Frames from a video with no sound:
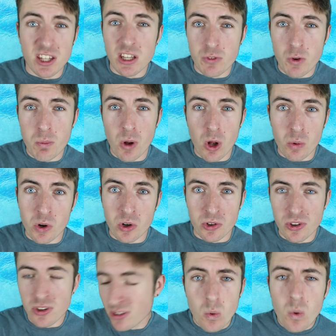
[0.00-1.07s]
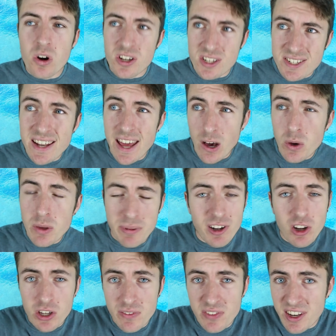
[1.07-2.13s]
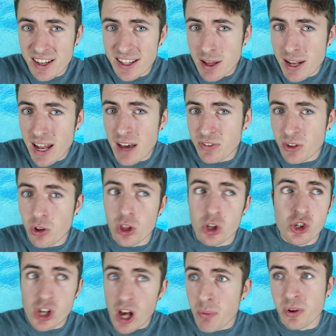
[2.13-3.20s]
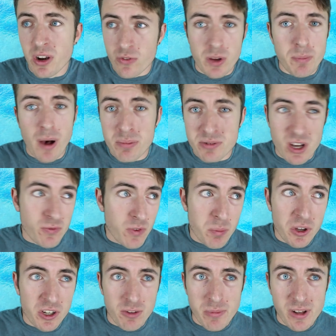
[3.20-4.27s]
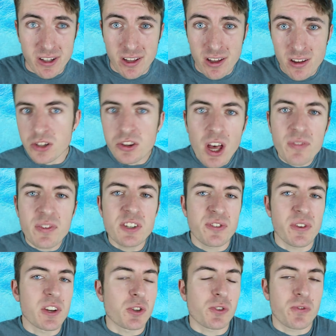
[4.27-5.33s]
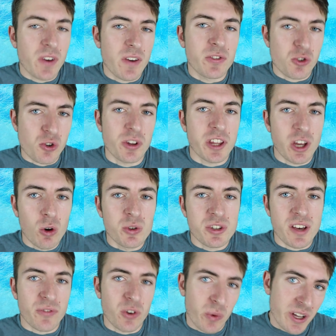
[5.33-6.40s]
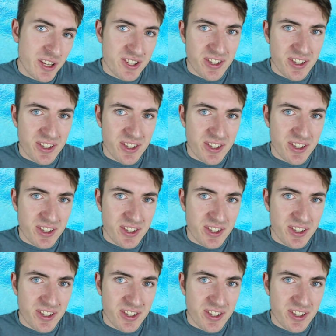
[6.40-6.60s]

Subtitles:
in the football world. Whereas now, he'd be lucky if he didn't get laughed out of the shop whenever he pops out for a pint of milk. The Toffees finished 5th during the 07-08